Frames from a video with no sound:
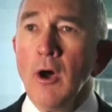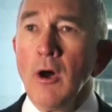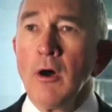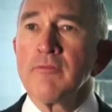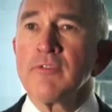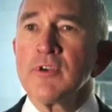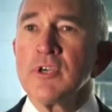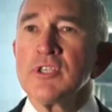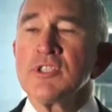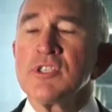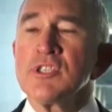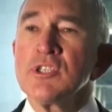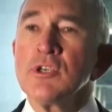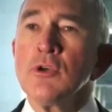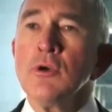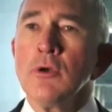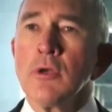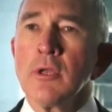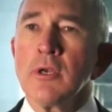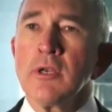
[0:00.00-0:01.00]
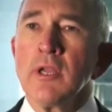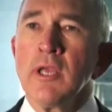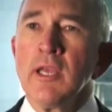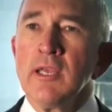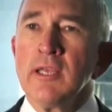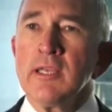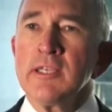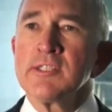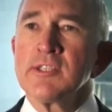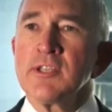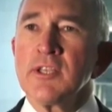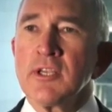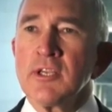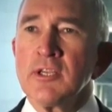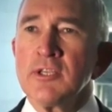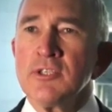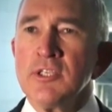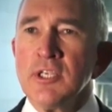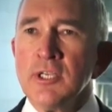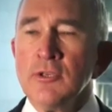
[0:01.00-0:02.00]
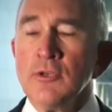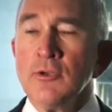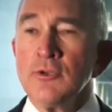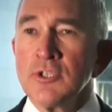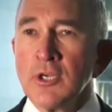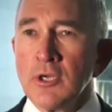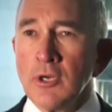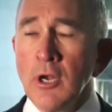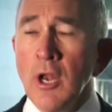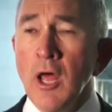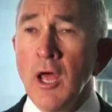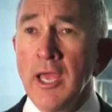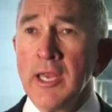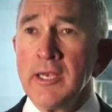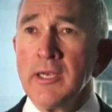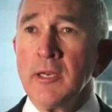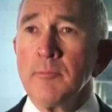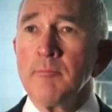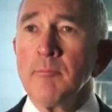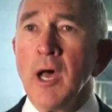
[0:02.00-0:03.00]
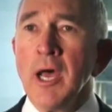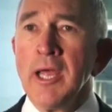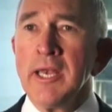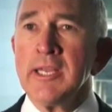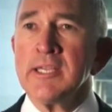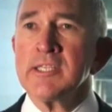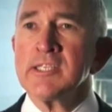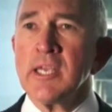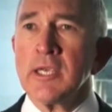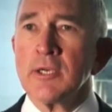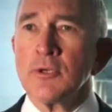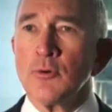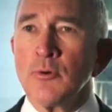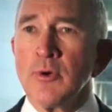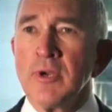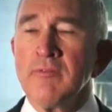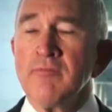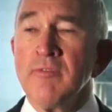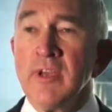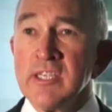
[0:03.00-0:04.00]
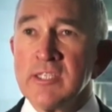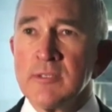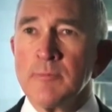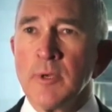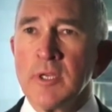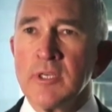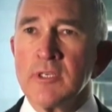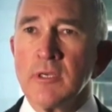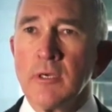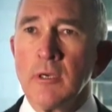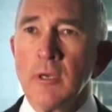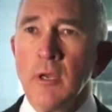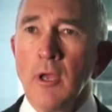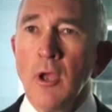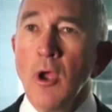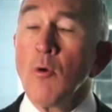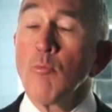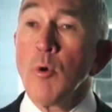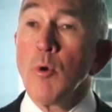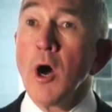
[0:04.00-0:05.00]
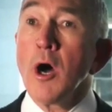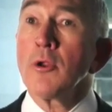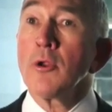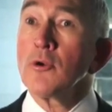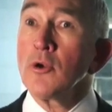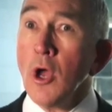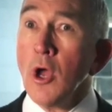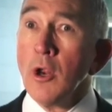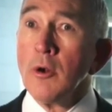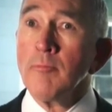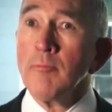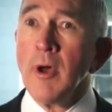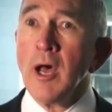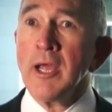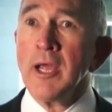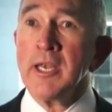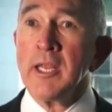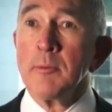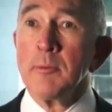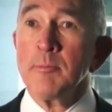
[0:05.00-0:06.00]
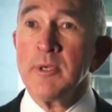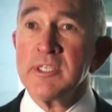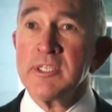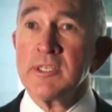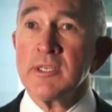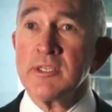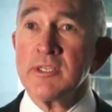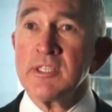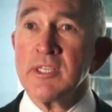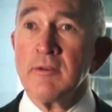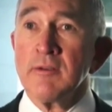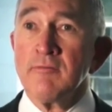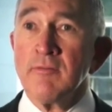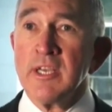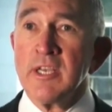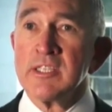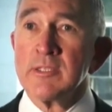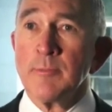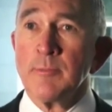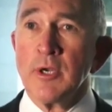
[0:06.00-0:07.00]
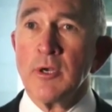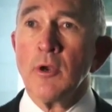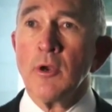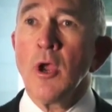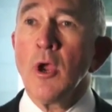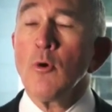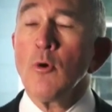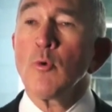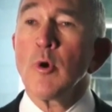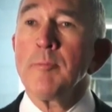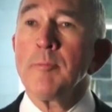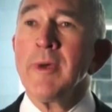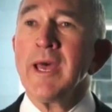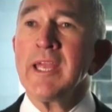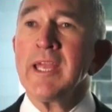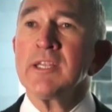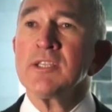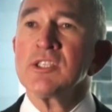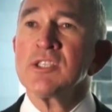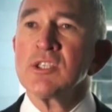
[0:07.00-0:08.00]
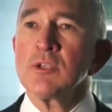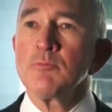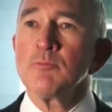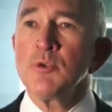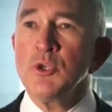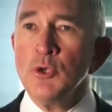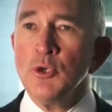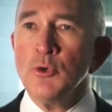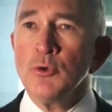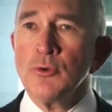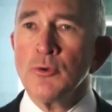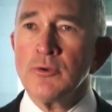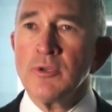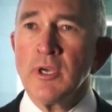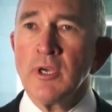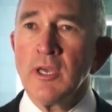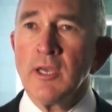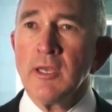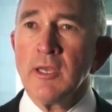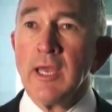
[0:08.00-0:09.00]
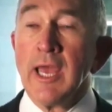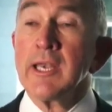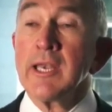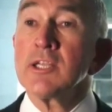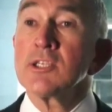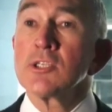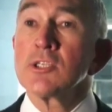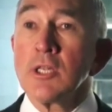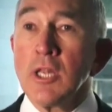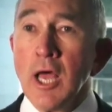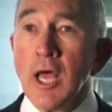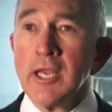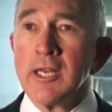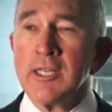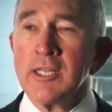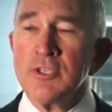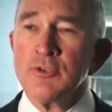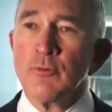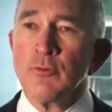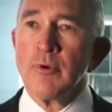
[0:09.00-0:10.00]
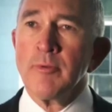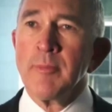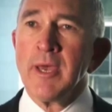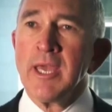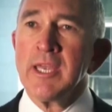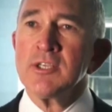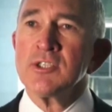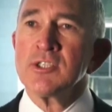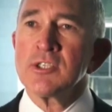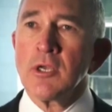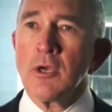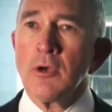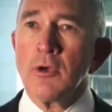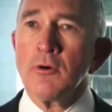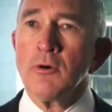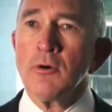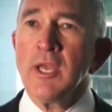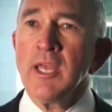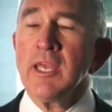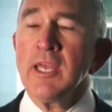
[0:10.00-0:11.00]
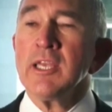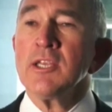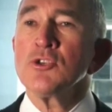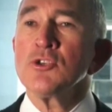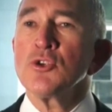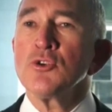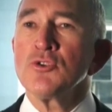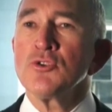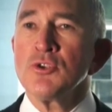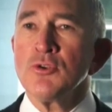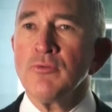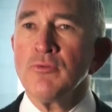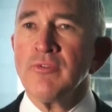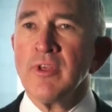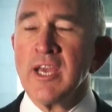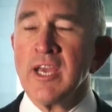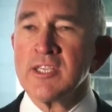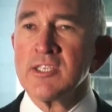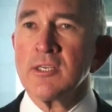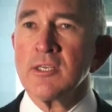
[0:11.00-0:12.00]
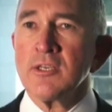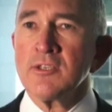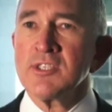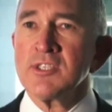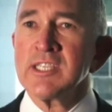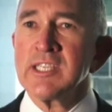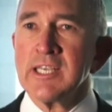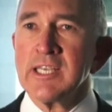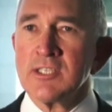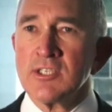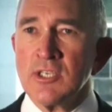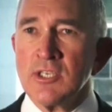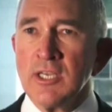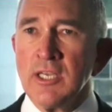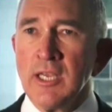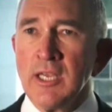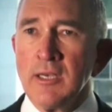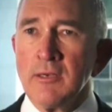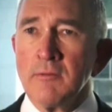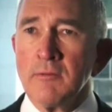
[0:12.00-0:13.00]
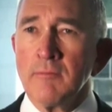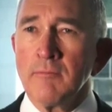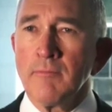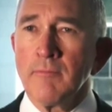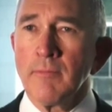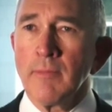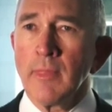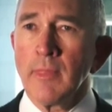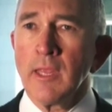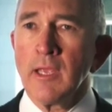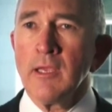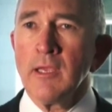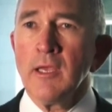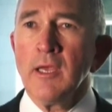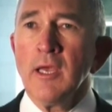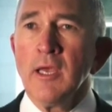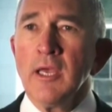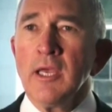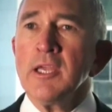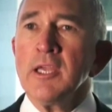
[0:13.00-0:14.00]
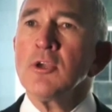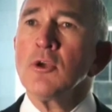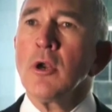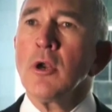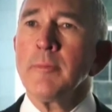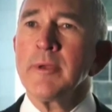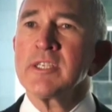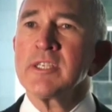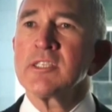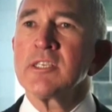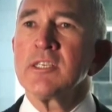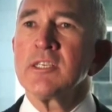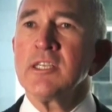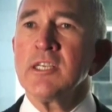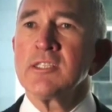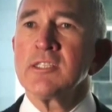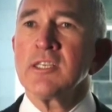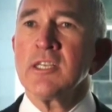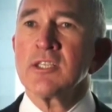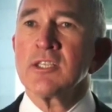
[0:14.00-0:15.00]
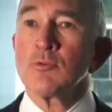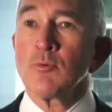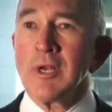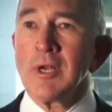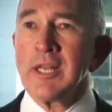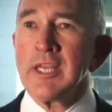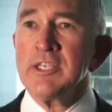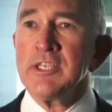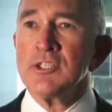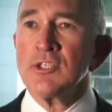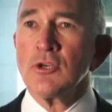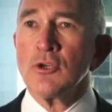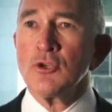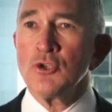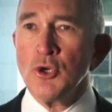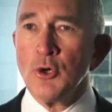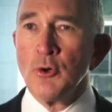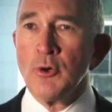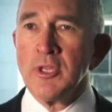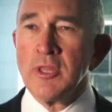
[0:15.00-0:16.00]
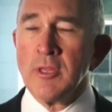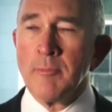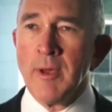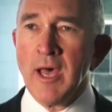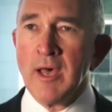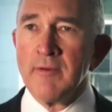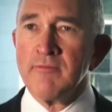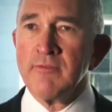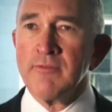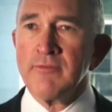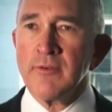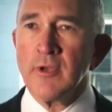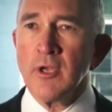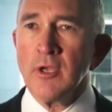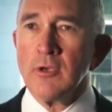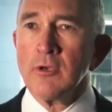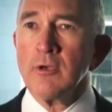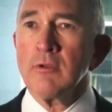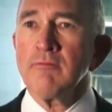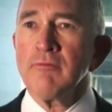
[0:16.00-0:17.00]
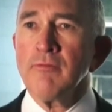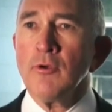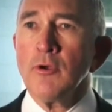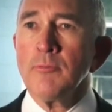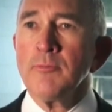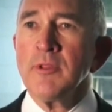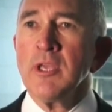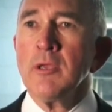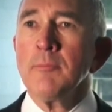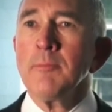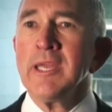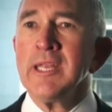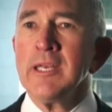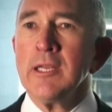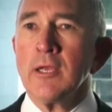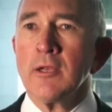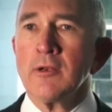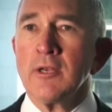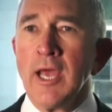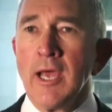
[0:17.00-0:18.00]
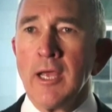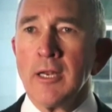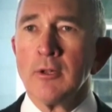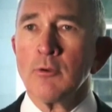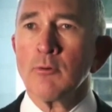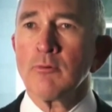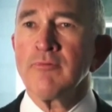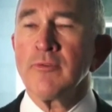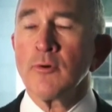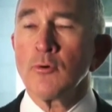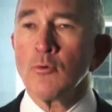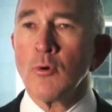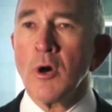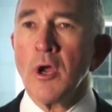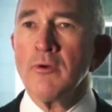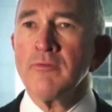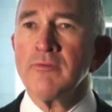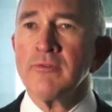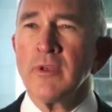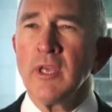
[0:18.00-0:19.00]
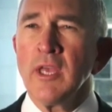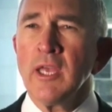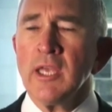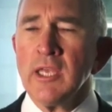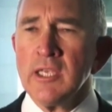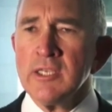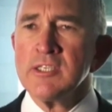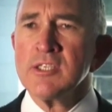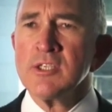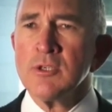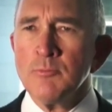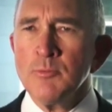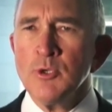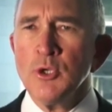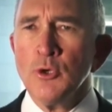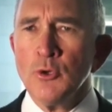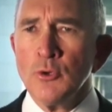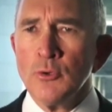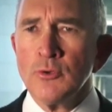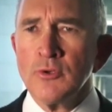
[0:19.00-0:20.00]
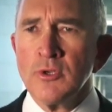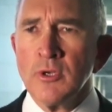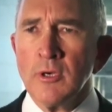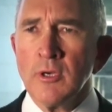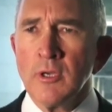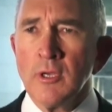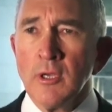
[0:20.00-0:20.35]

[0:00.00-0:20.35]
Of concern is the continued decline in mining sector investment, while non-mining business investment remains subdued and is likely remain so into 2016. Economic statistics released during the month confirmed the immediate outlook for growth is subdued.